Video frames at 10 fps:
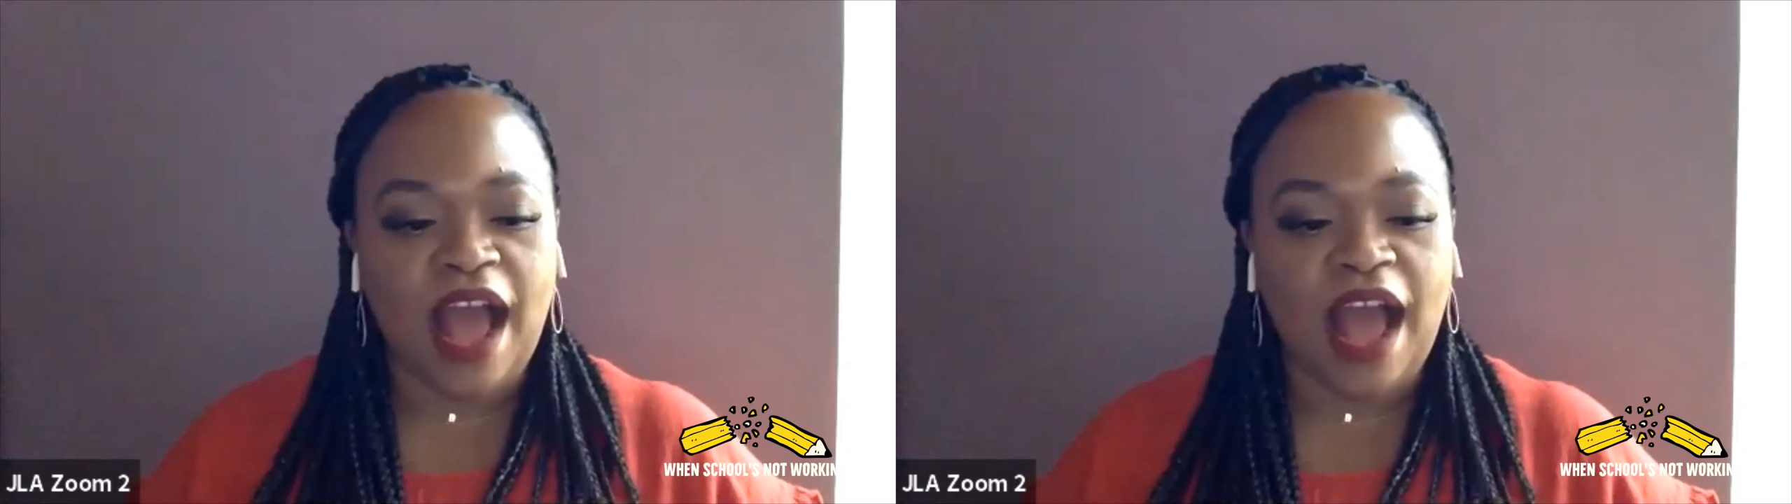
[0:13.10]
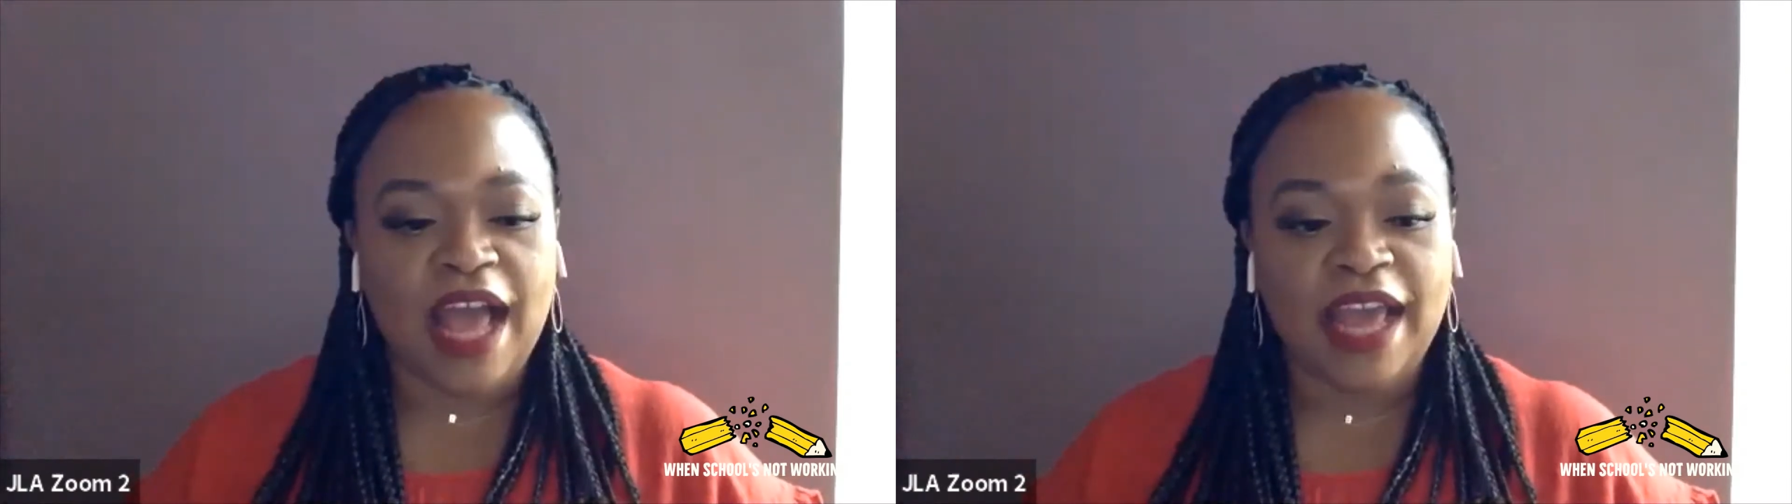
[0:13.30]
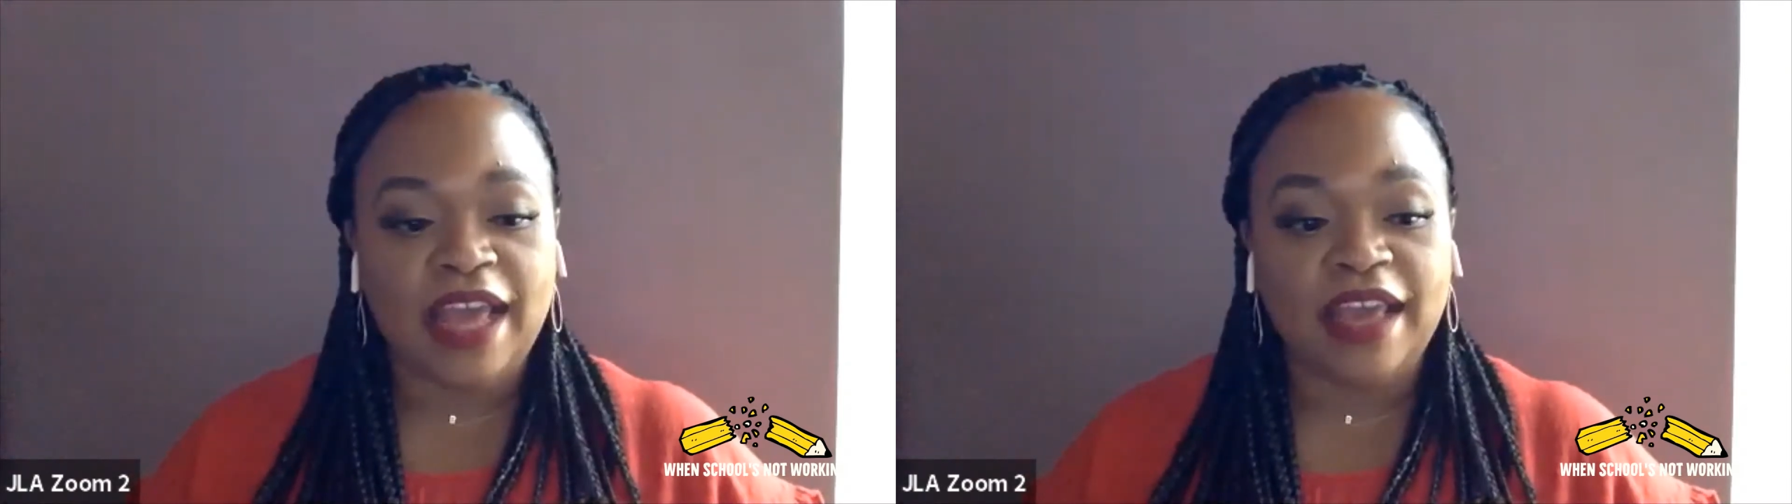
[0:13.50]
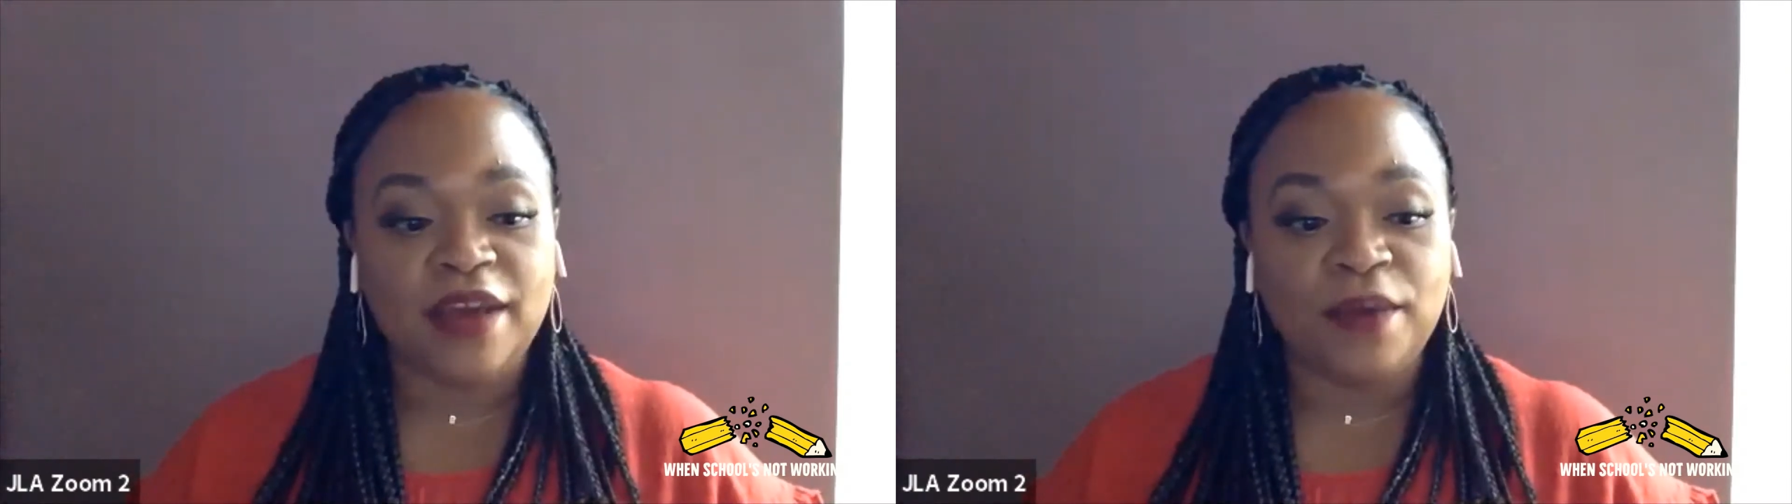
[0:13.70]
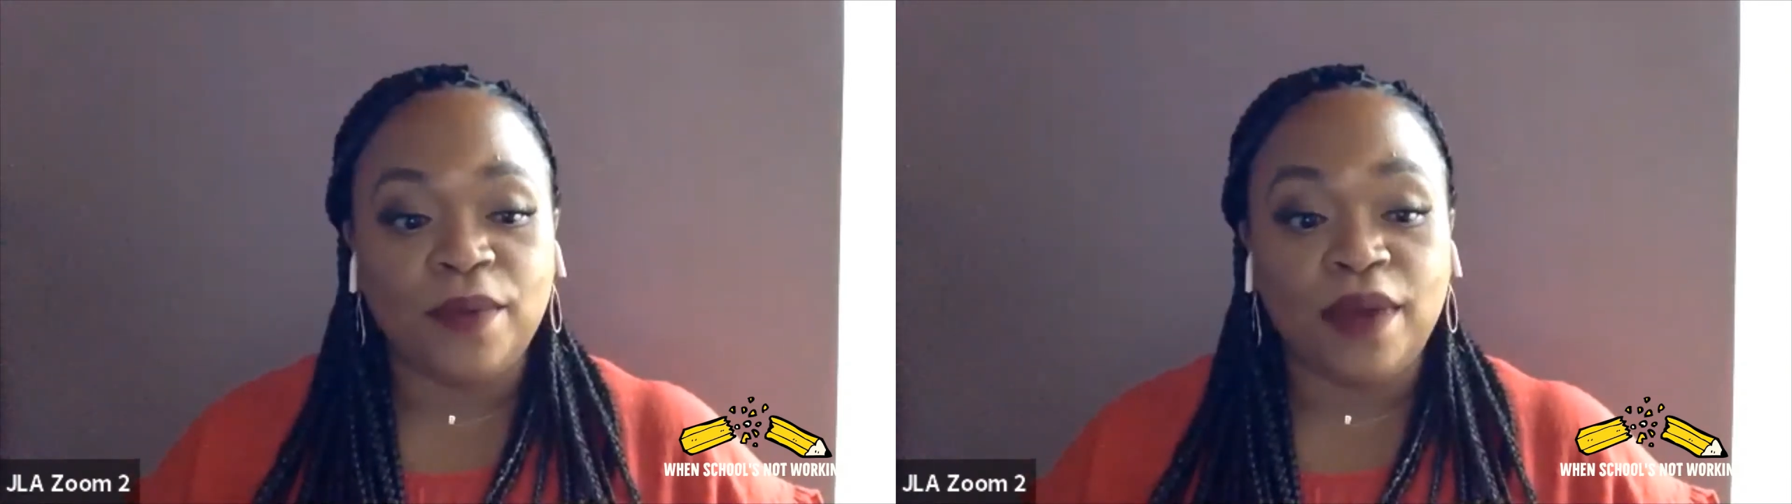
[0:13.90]

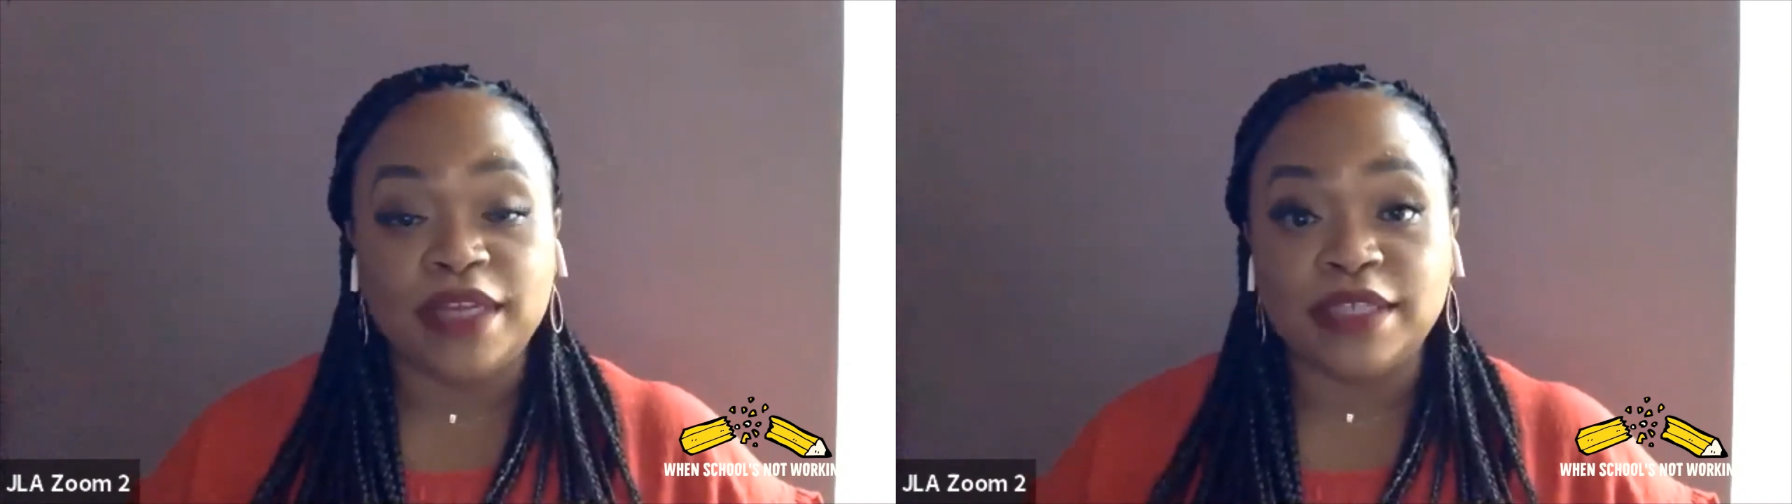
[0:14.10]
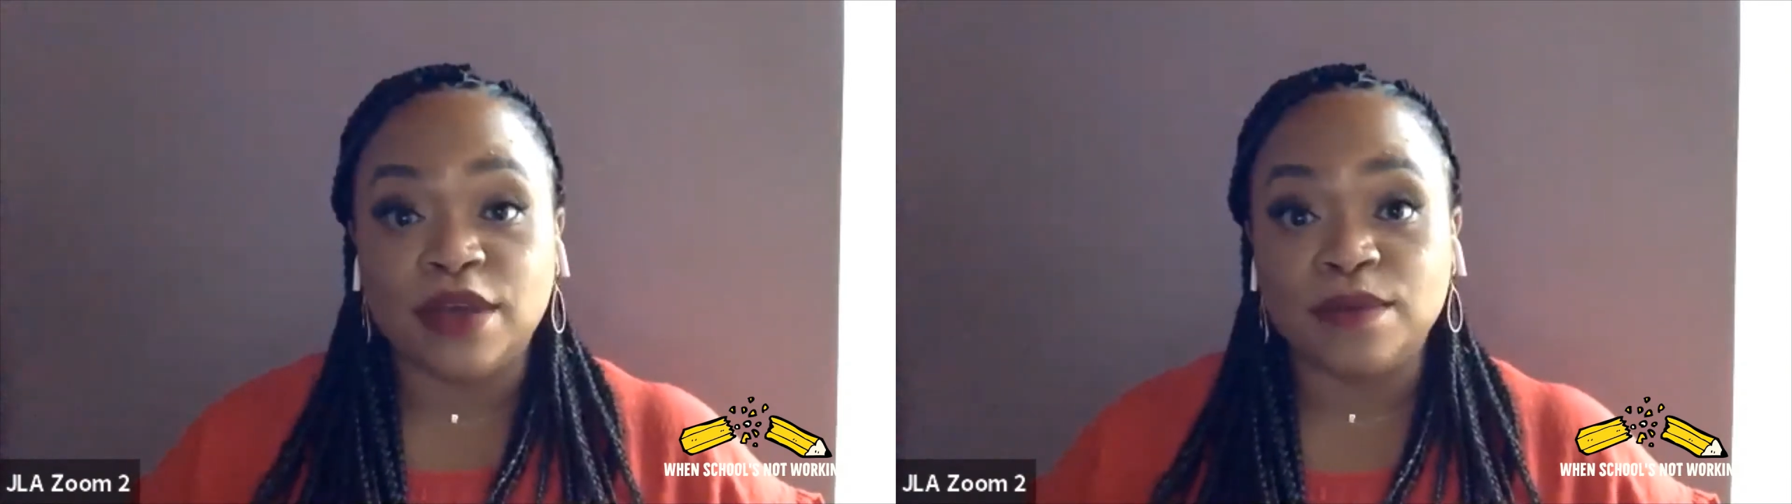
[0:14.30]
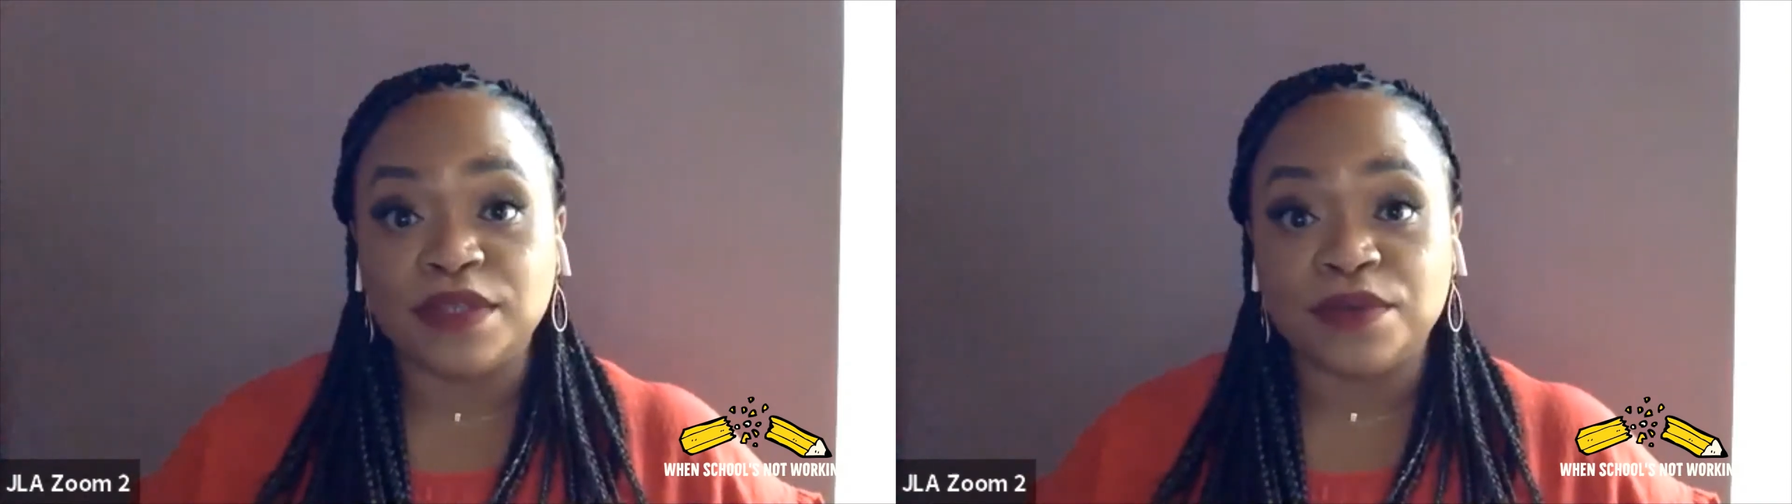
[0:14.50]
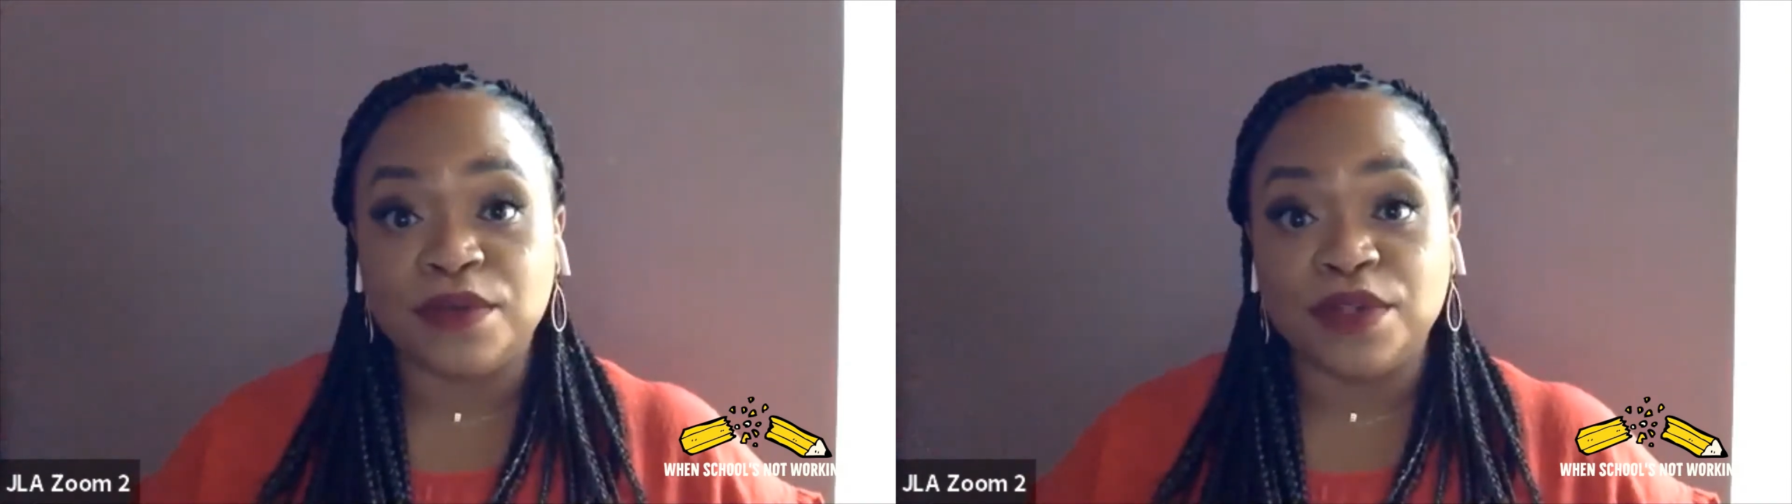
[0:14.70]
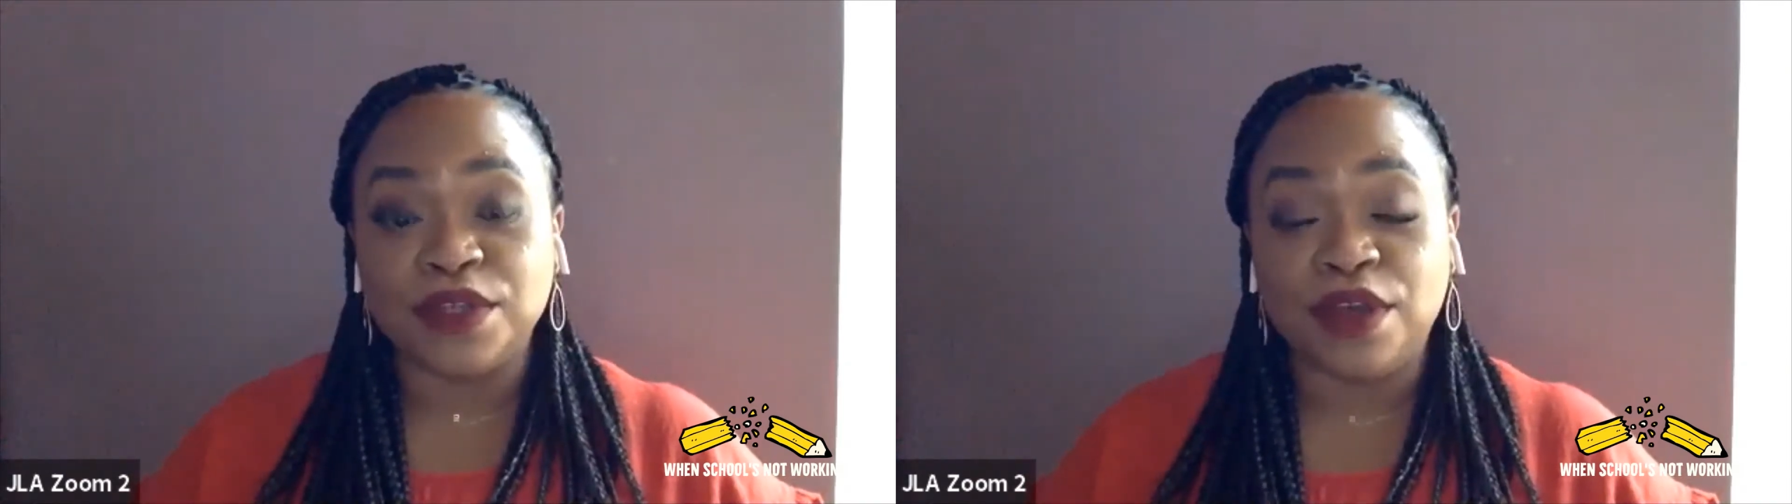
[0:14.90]
I was
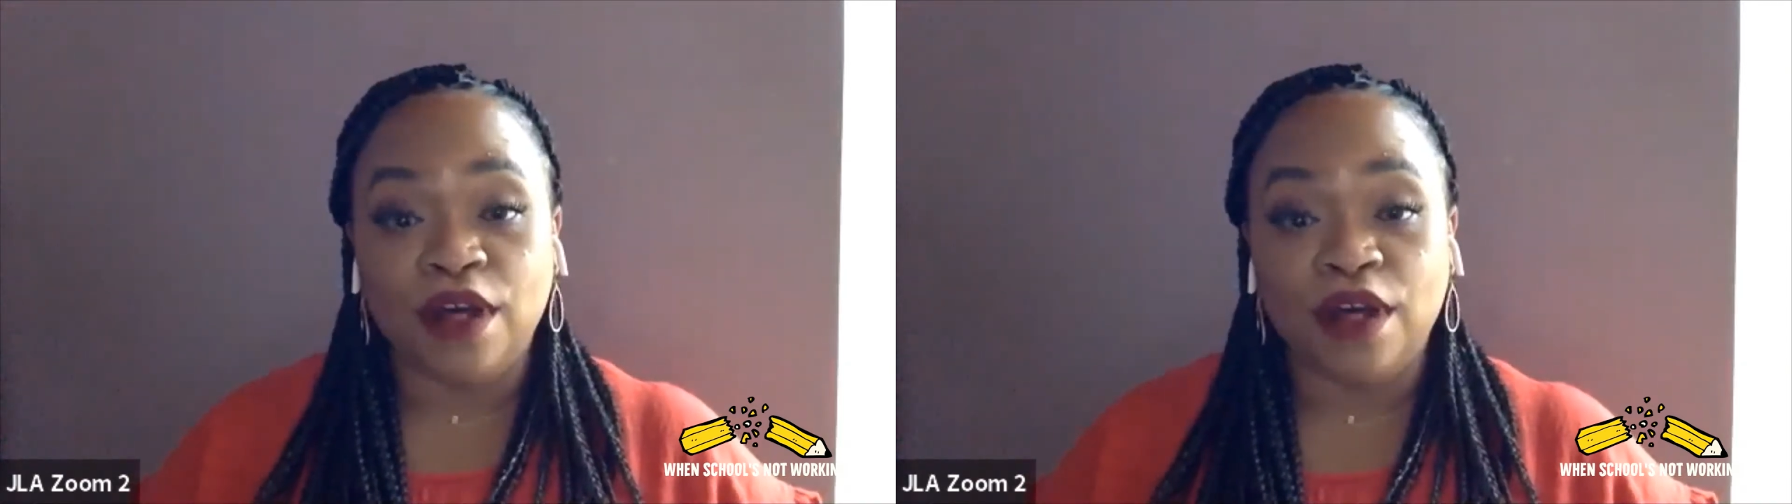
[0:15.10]
homeschooled